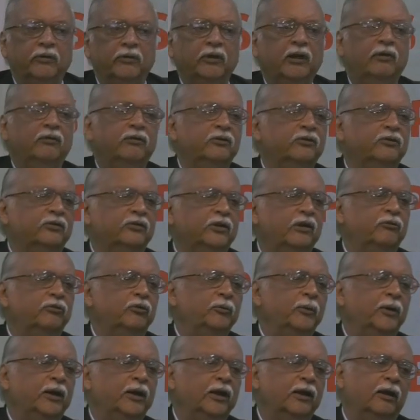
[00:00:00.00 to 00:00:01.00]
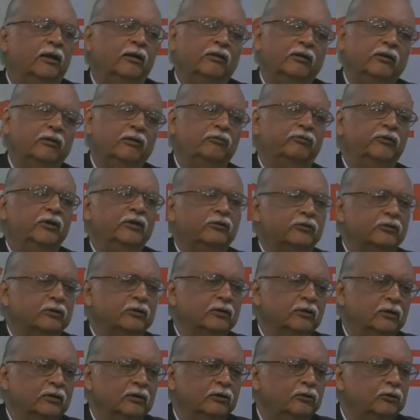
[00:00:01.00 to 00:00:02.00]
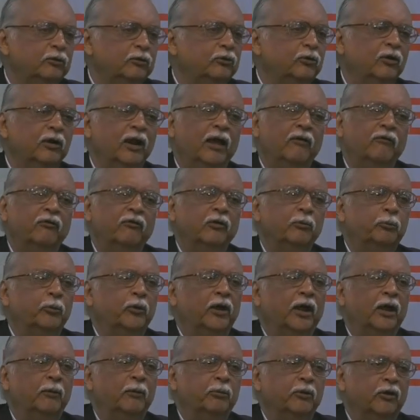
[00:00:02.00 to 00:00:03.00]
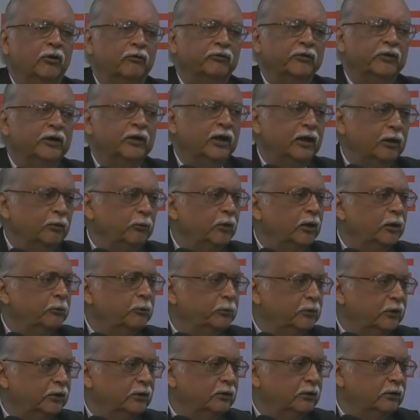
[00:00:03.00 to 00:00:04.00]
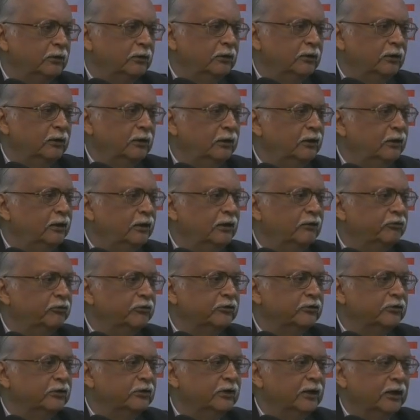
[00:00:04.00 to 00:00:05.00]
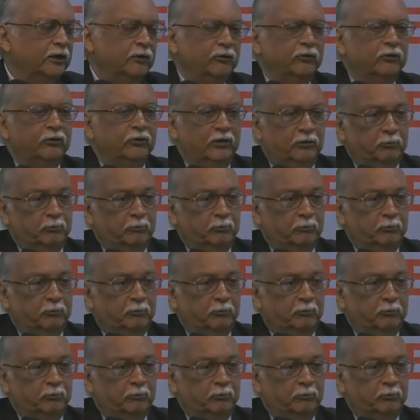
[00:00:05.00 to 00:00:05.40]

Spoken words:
history of rheumatic heart disease, finished. You don't have to put hypertrophic cardiomyopathy in the differential diagnosis.